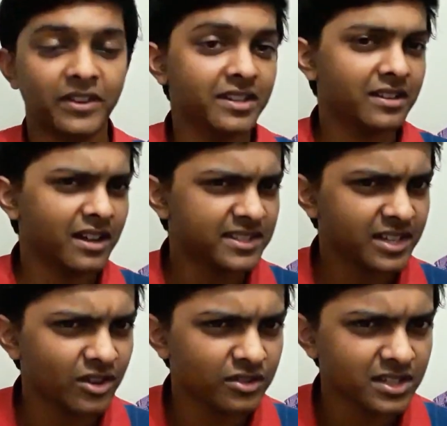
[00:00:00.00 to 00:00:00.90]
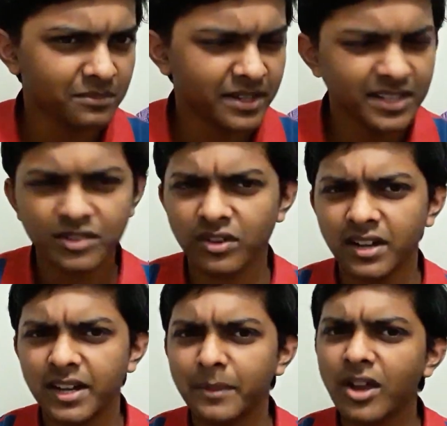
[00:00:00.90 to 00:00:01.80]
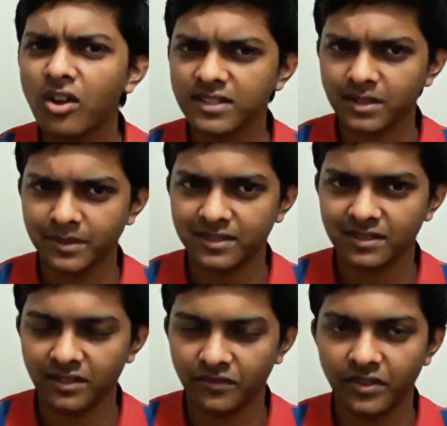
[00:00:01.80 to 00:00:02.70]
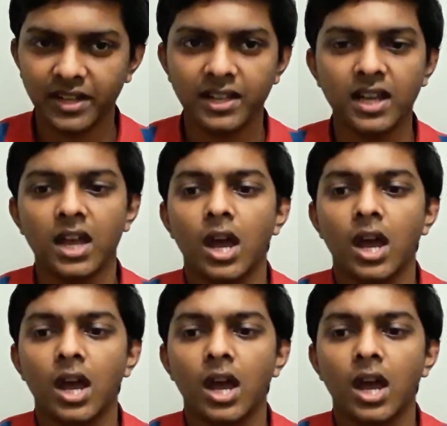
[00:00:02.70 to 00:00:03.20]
when I see awesome it is gonna really be awesome itself right